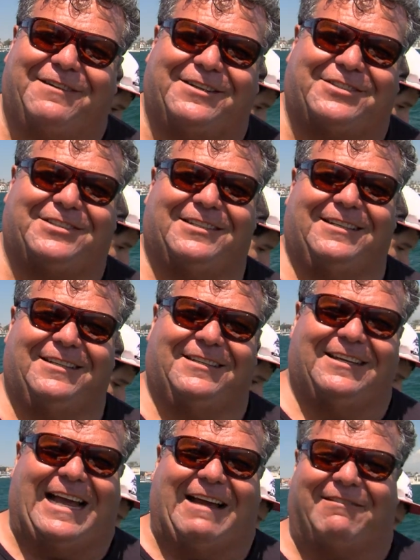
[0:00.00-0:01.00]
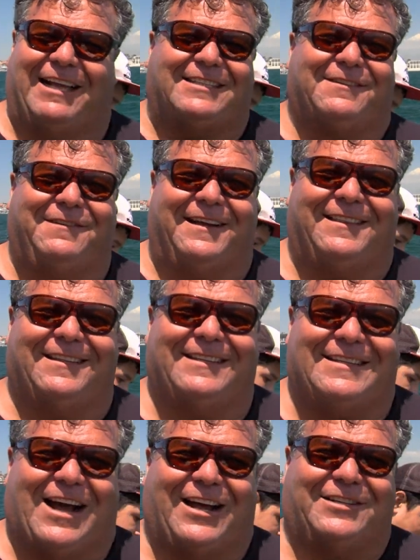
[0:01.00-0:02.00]
fish. I have lots of faith in the
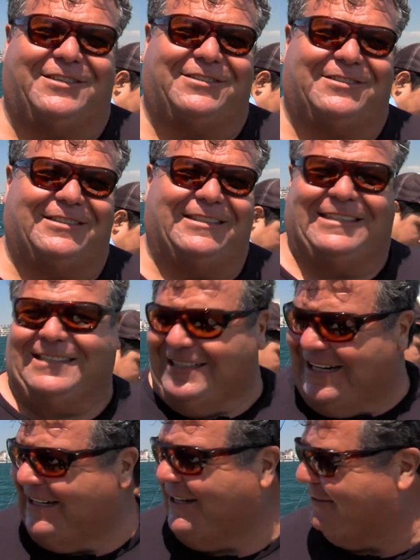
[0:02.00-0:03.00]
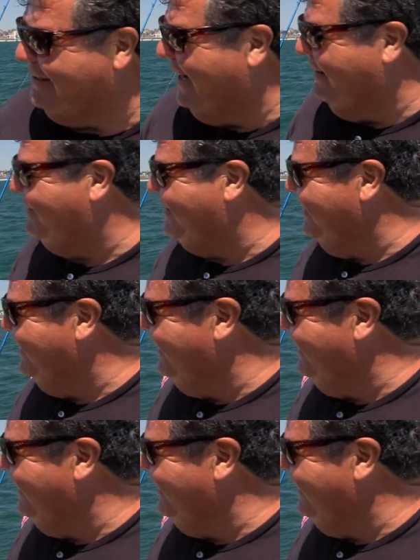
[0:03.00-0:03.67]
Dodgers. I know Dave's